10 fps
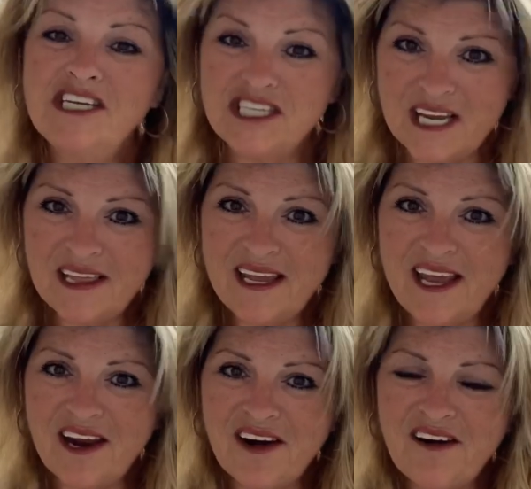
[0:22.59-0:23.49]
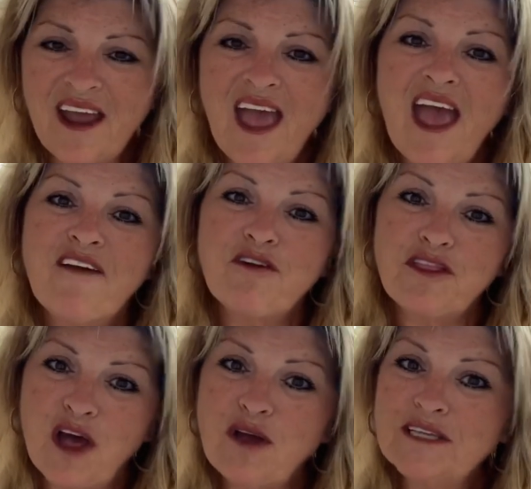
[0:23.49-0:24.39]
Sheila here. For
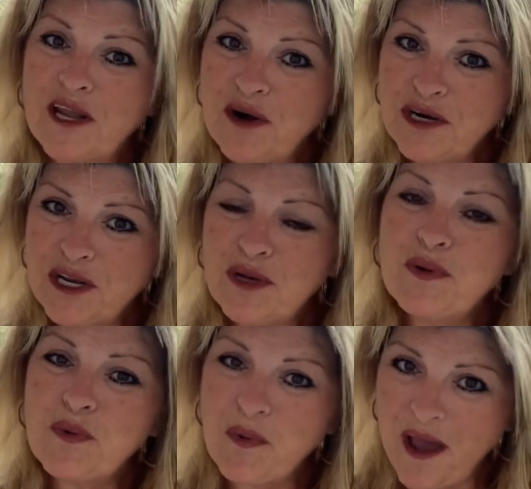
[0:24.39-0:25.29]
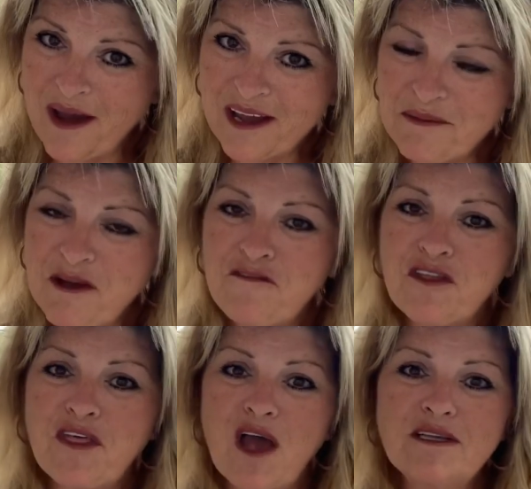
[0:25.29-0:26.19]
those that are new, welcome, and for
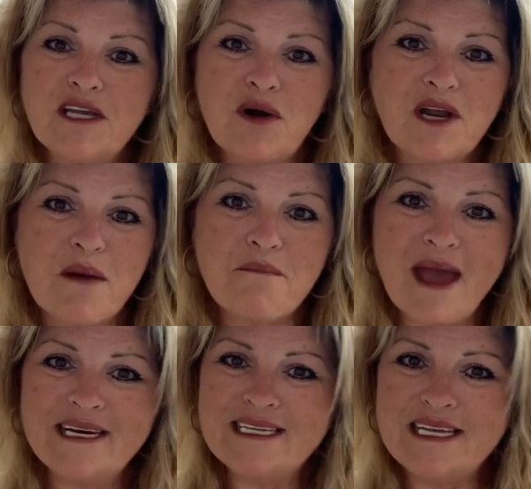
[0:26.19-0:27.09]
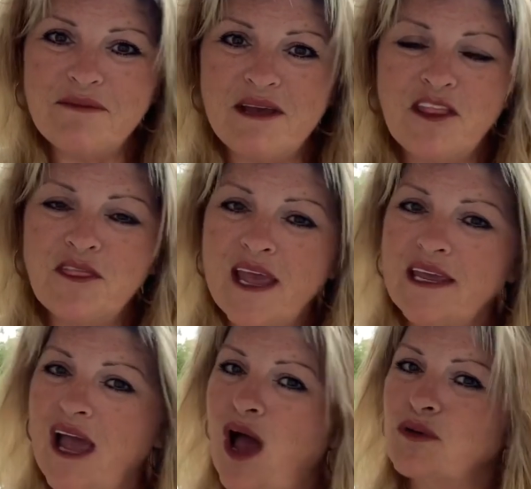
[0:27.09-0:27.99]
those that are coming back to see me,
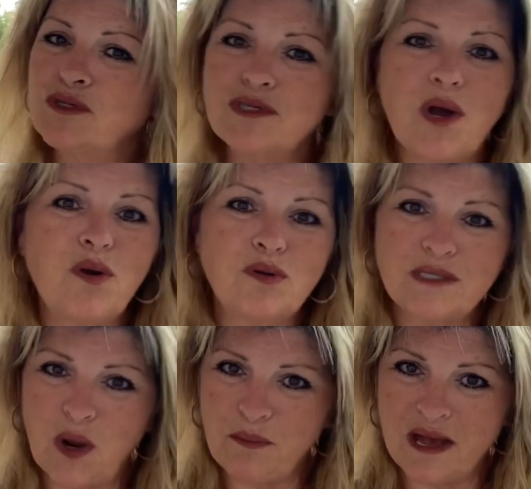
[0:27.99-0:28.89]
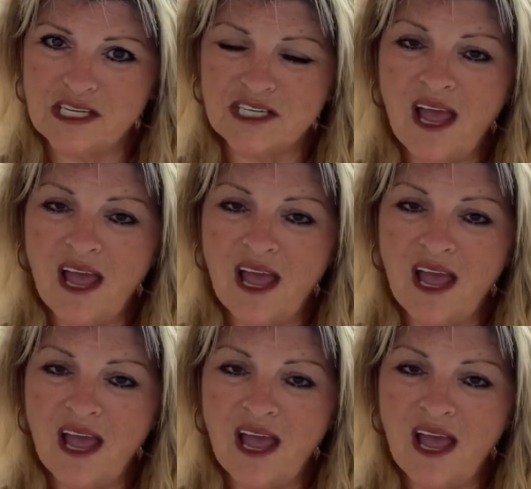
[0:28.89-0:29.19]
thank y'all so much.